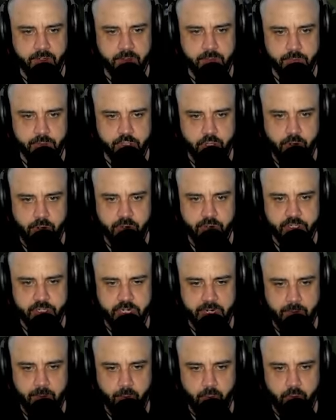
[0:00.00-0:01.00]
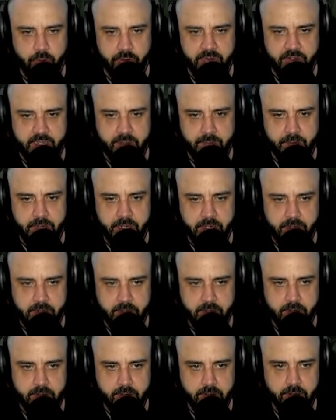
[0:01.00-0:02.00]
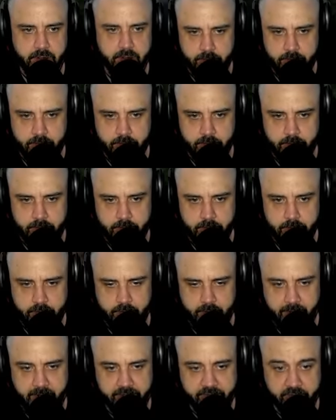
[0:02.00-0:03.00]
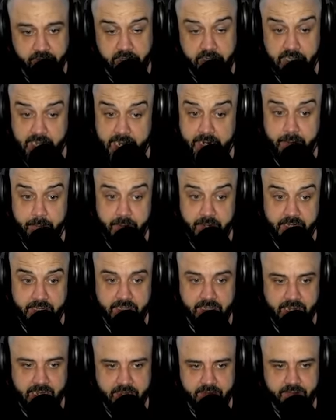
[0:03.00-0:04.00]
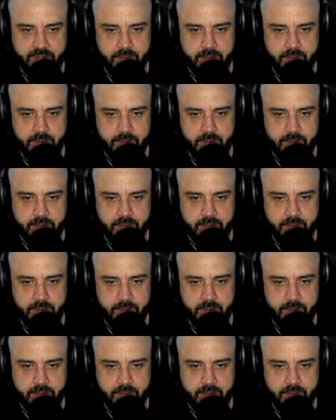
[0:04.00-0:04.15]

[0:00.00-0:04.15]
to come charging out of the woods at me. I'm actually glad I made the last